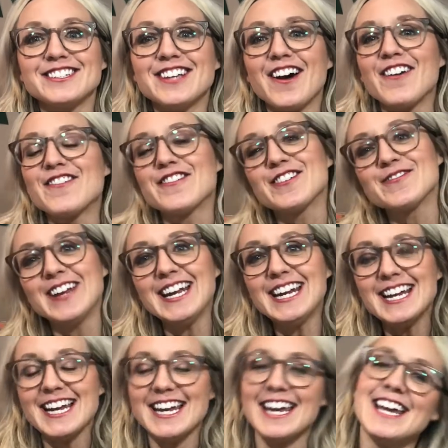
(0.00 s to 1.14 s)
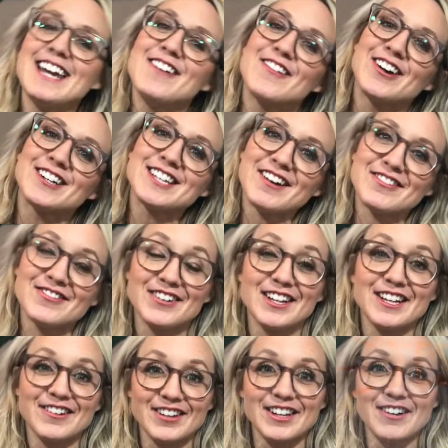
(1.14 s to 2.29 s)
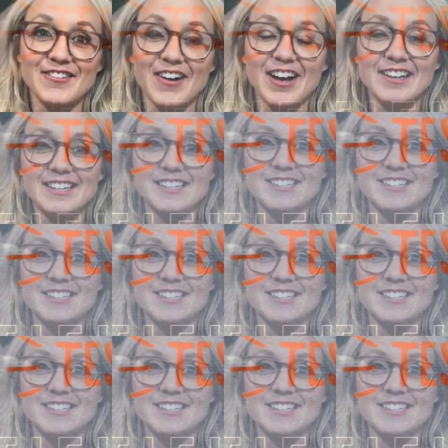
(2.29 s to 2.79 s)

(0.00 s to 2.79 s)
so for me, it works out really, really well.